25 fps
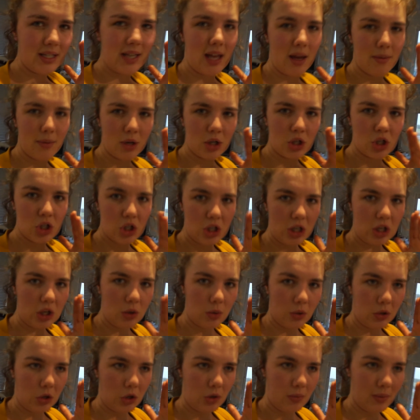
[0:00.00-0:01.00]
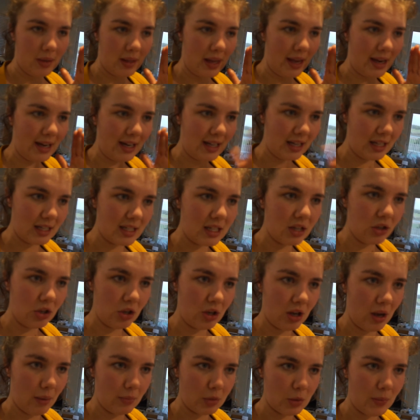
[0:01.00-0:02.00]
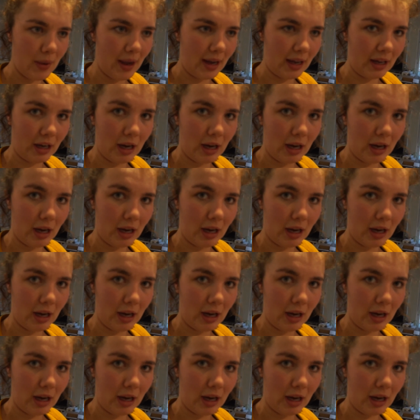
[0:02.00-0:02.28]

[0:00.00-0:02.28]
how much shit you accumulate until you come to pack it